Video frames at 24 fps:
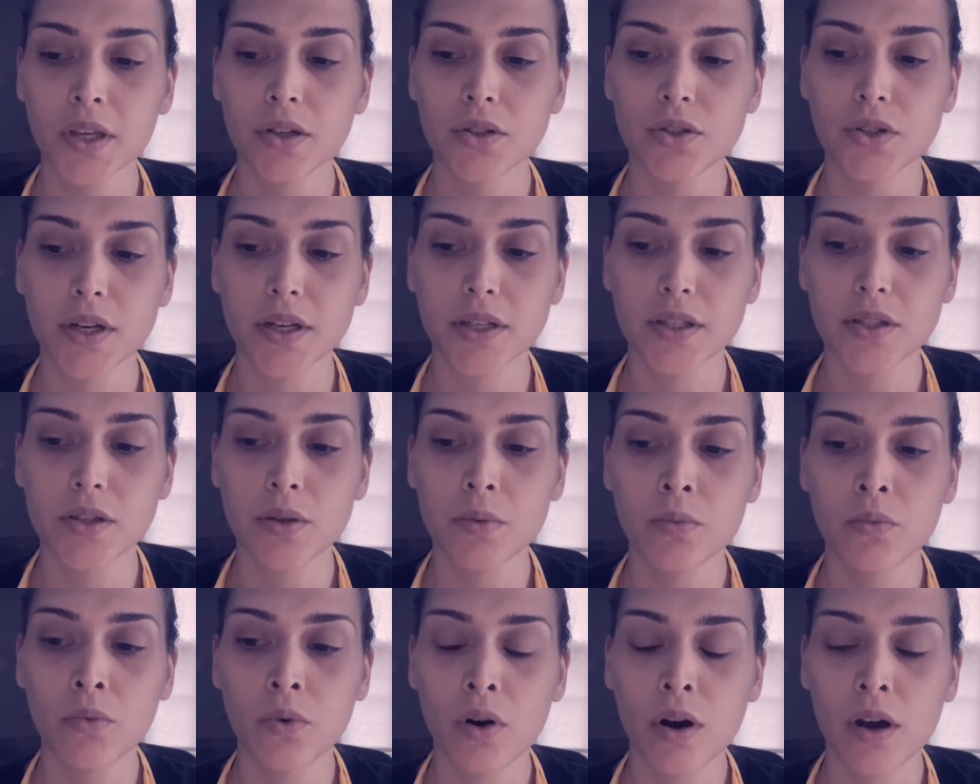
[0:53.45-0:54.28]
drink
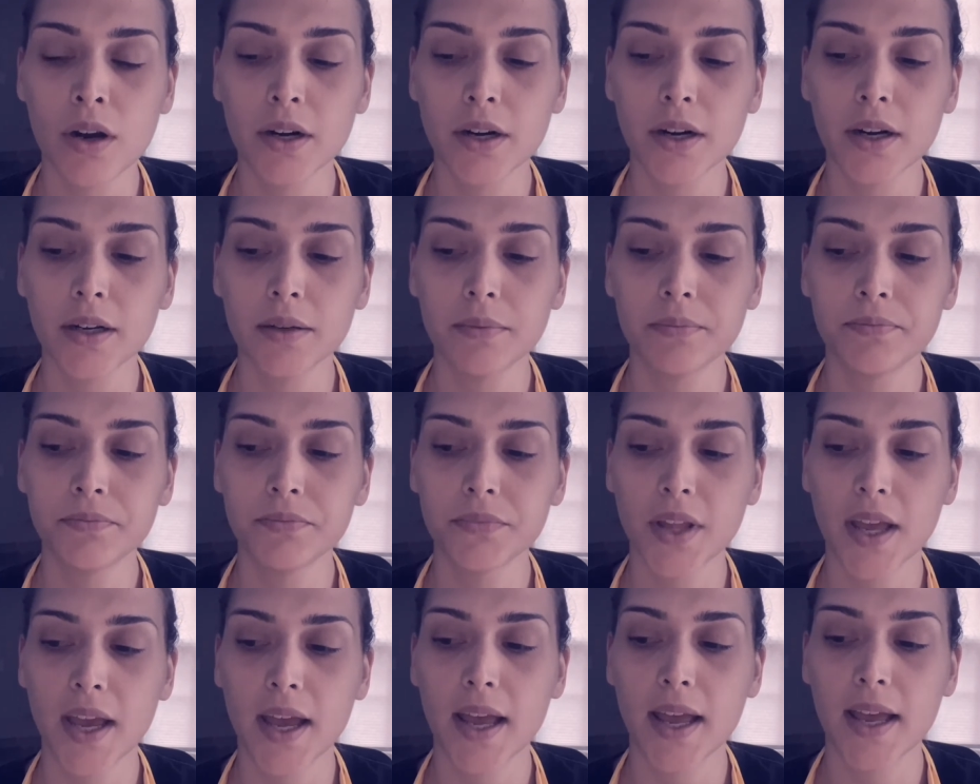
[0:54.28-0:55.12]
some water,
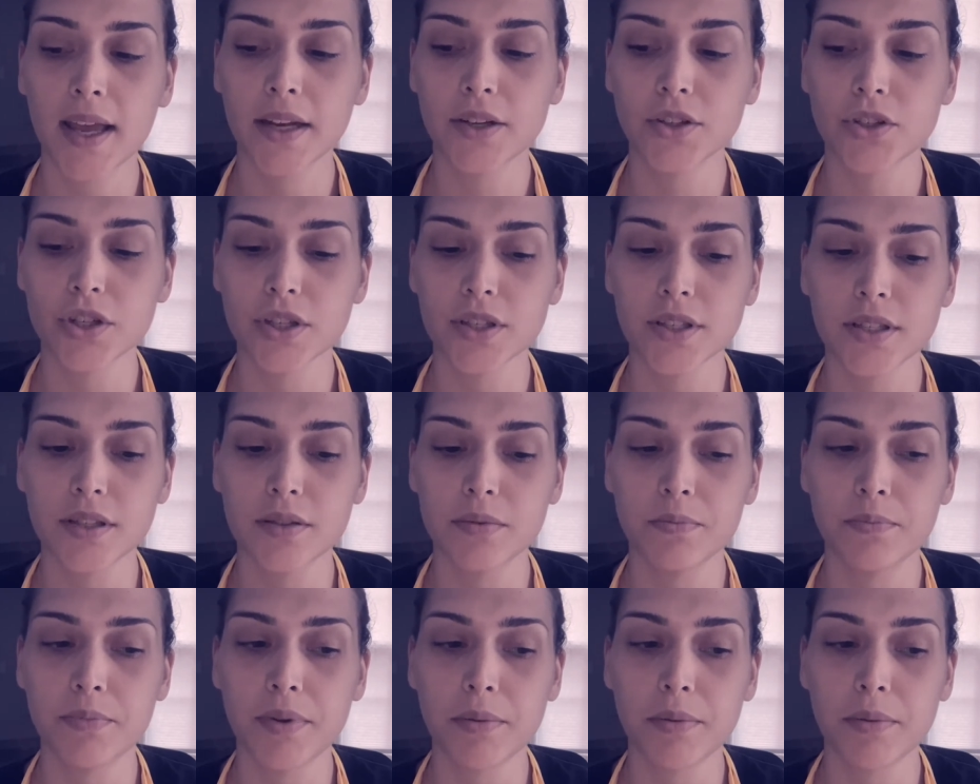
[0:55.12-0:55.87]
and just